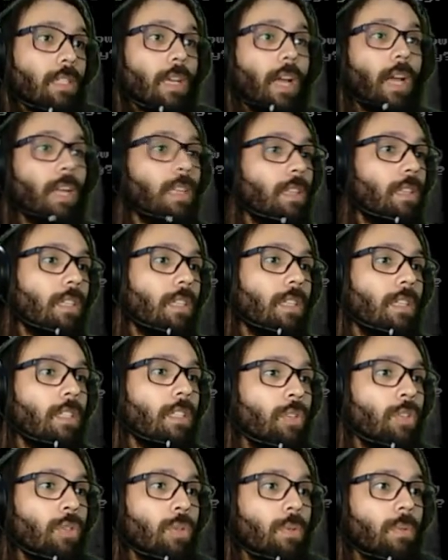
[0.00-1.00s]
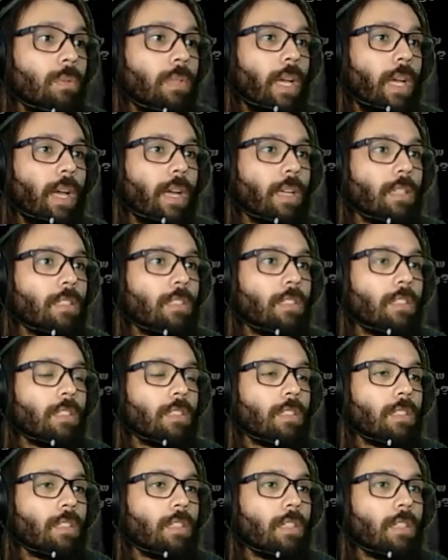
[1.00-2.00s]
I didn't do that.
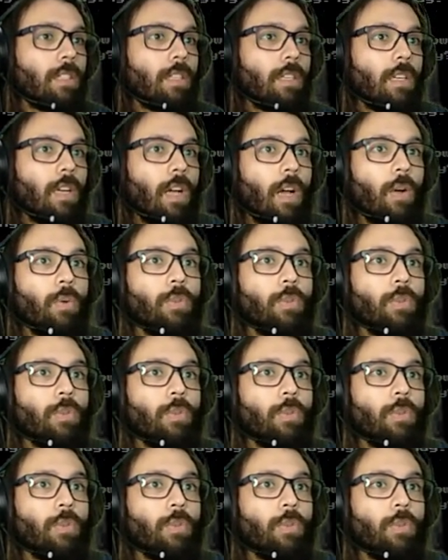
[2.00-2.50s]
I